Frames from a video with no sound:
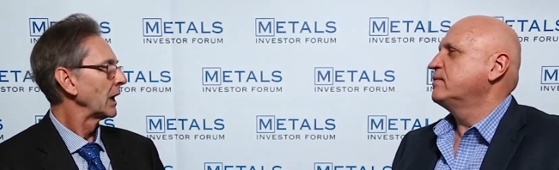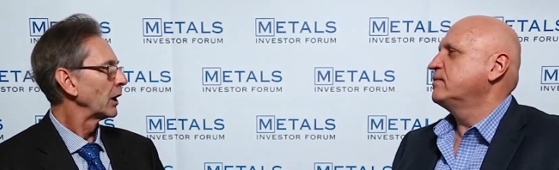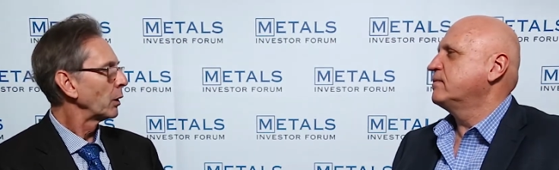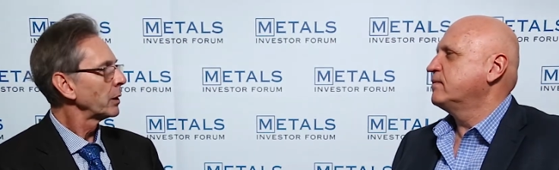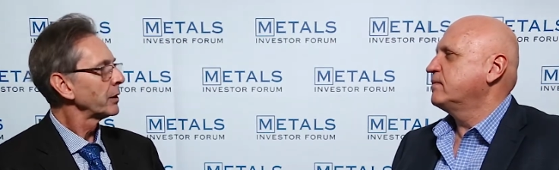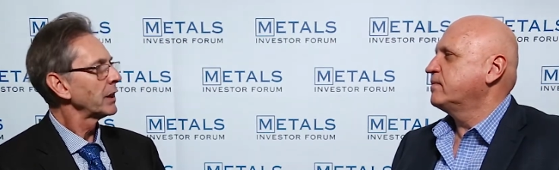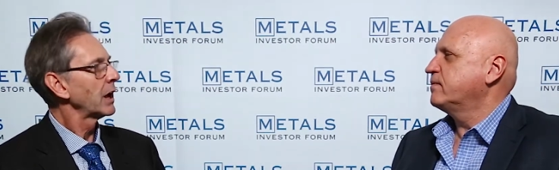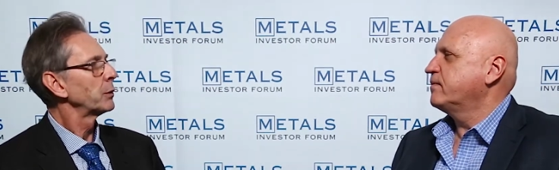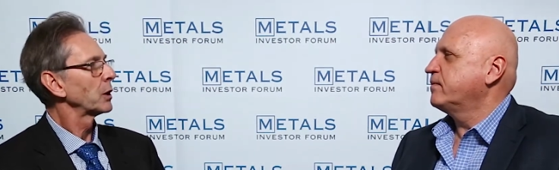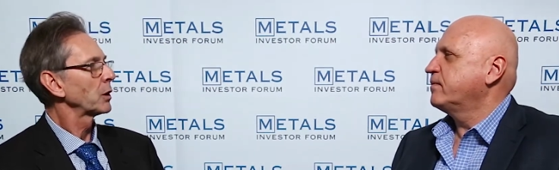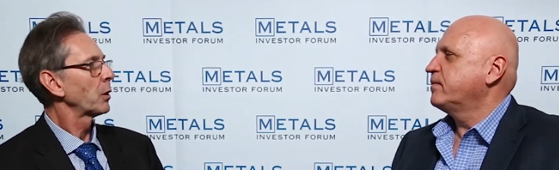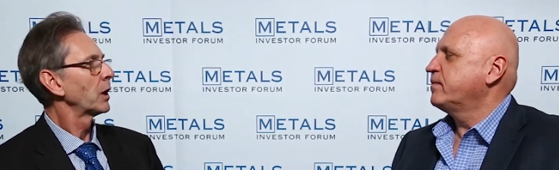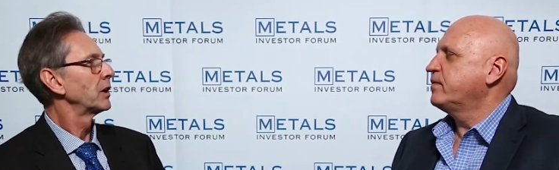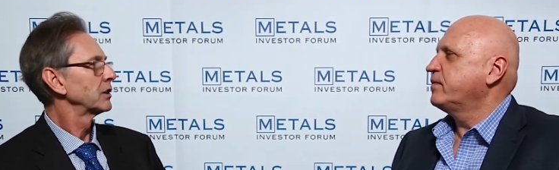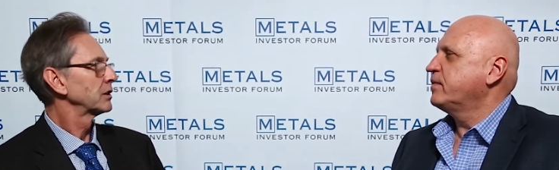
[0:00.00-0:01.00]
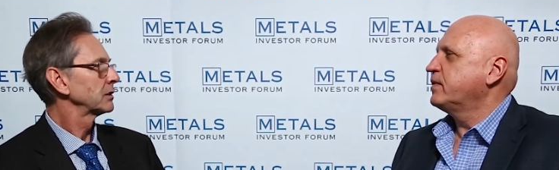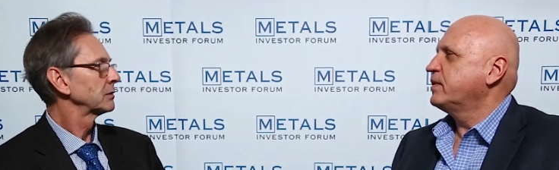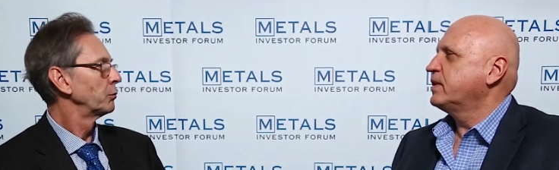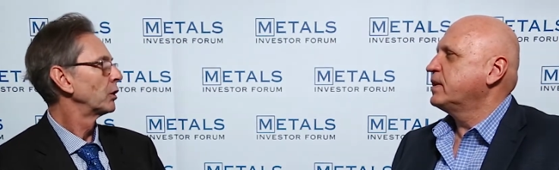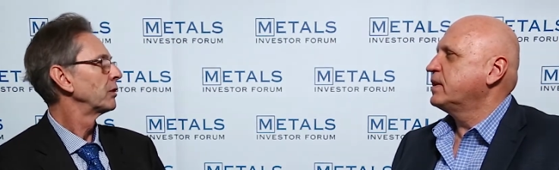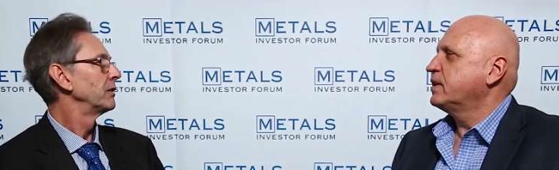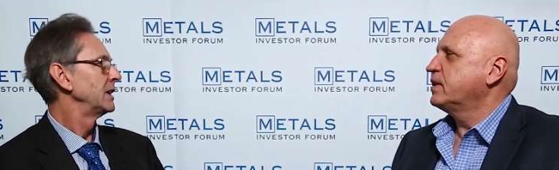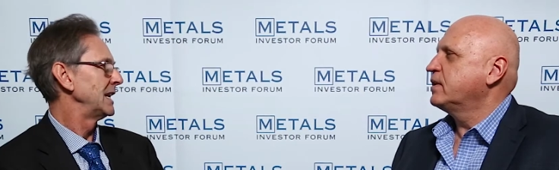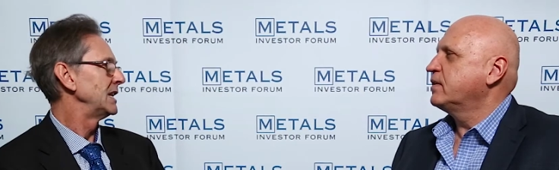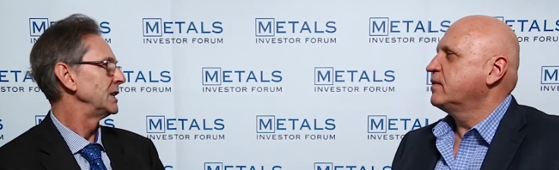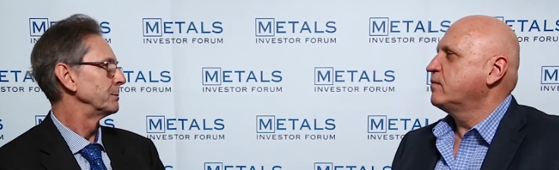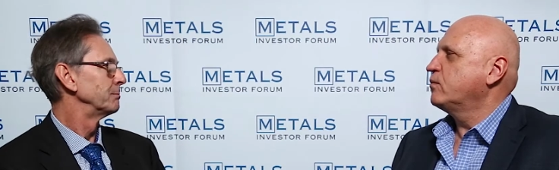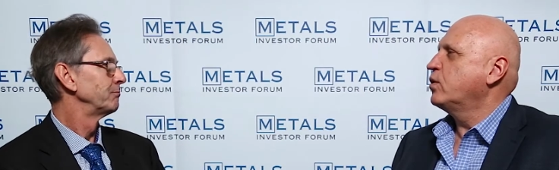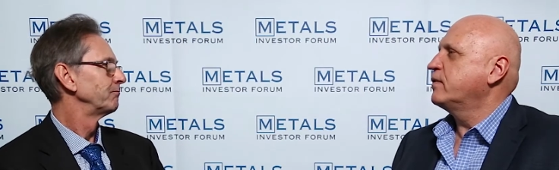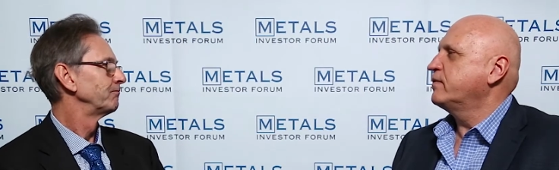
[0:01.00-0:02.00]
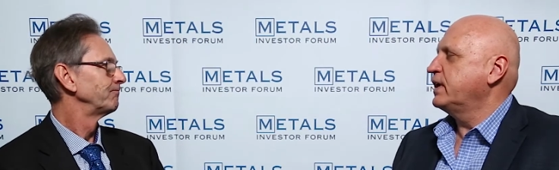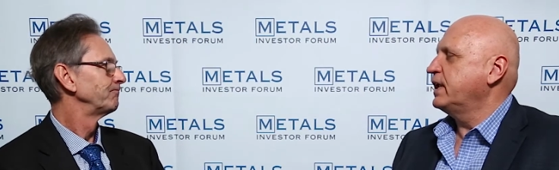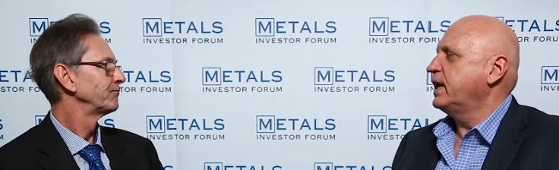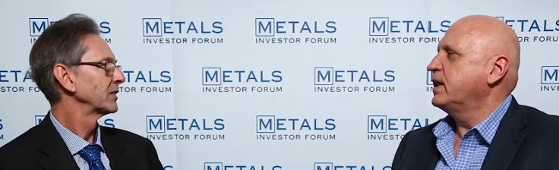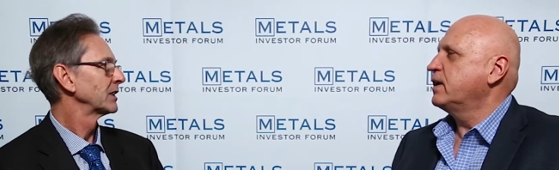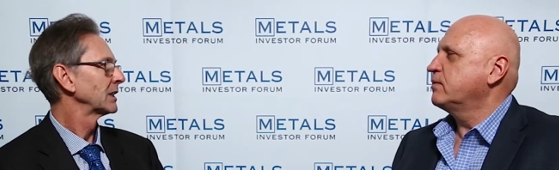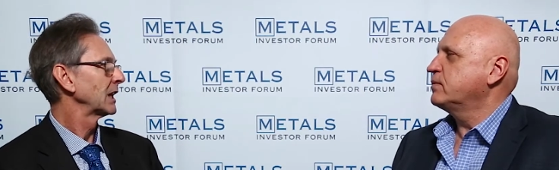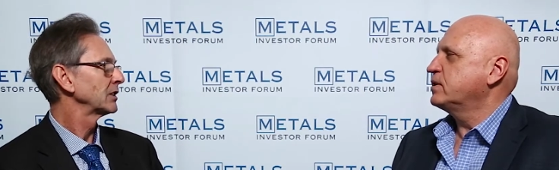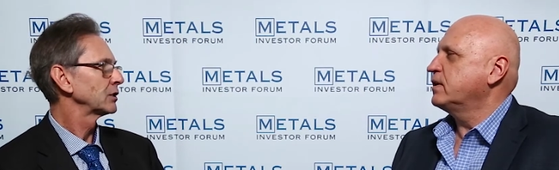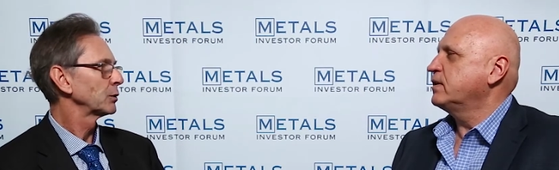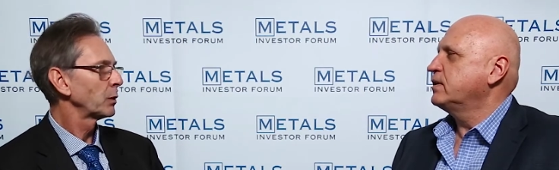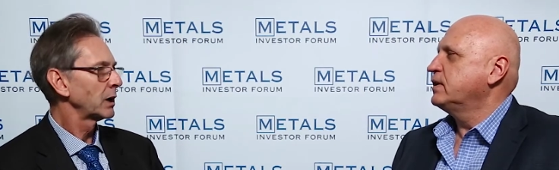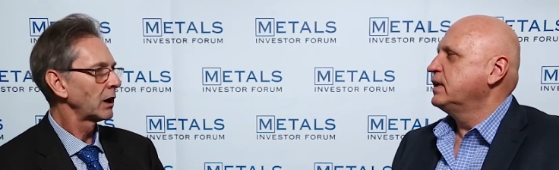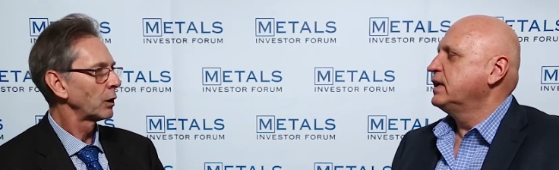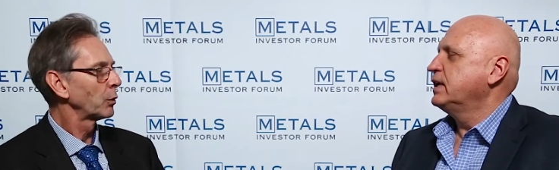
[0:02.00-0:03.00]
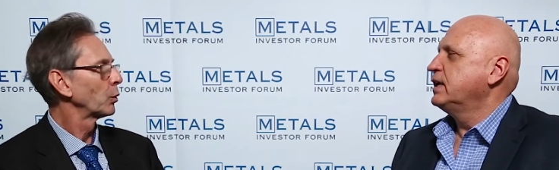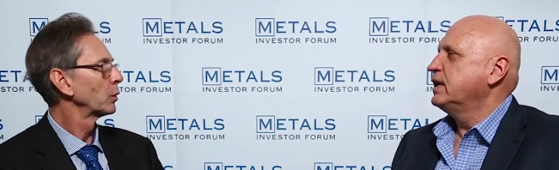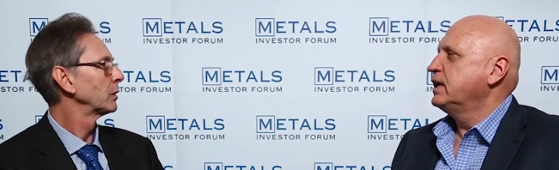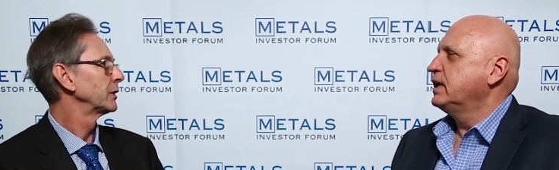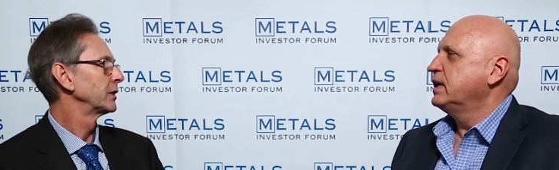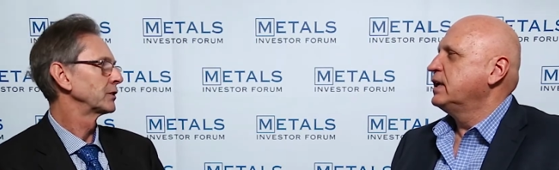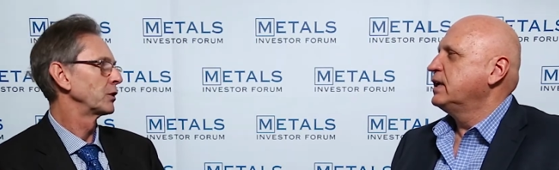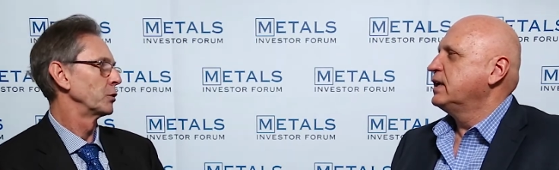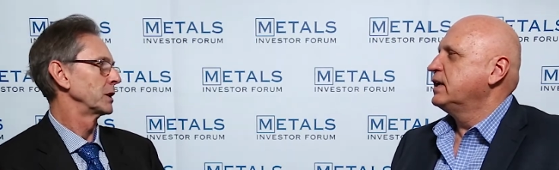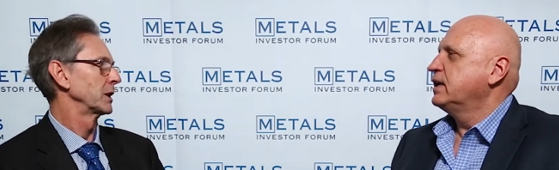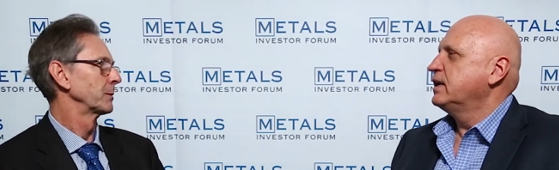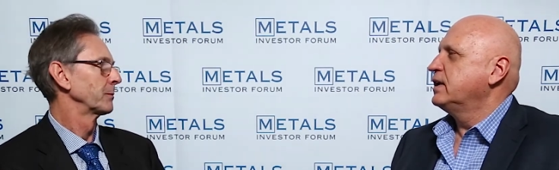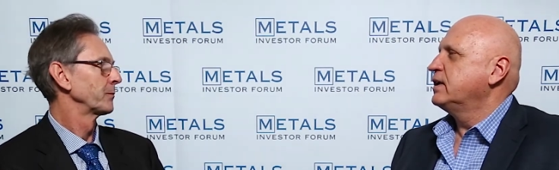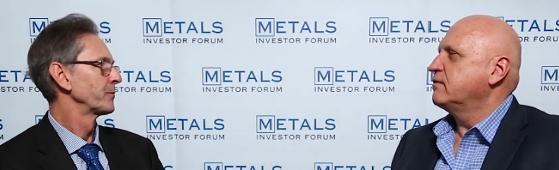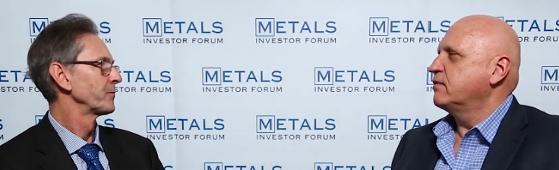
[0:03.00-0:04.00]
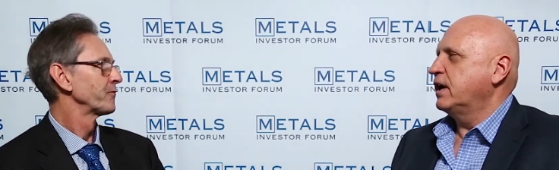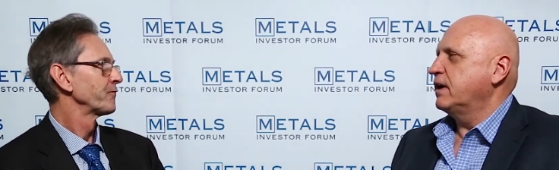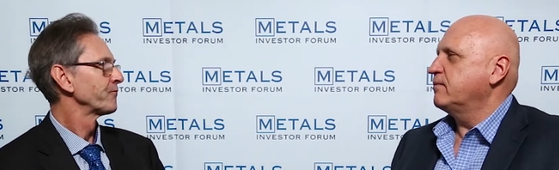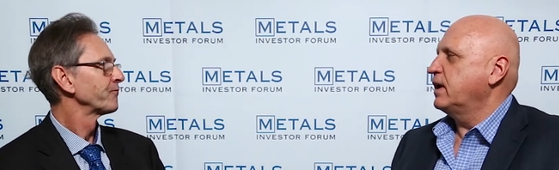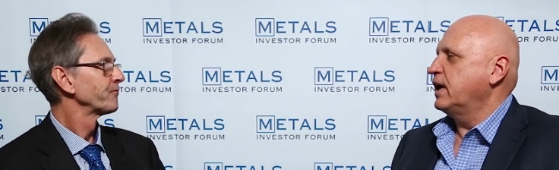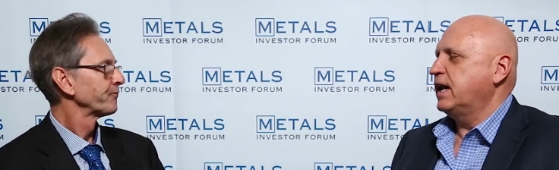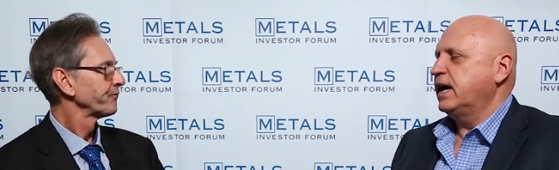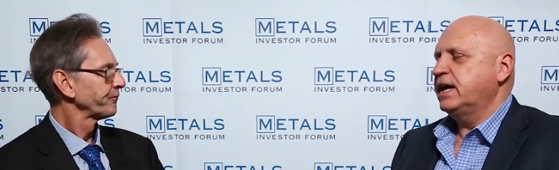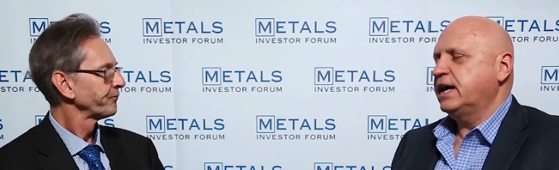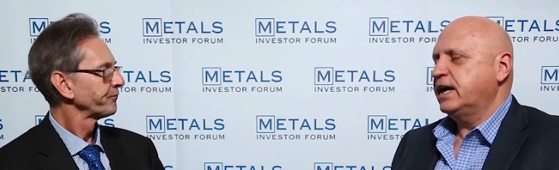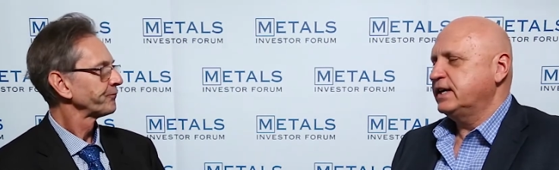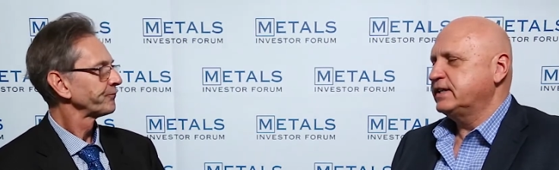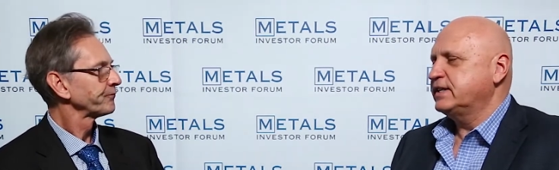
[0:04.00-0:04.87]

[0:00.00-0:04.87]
Speaker 1: And all of that requires more vanadium. More vanadium. That's so, the way our world is going. Right. And I, I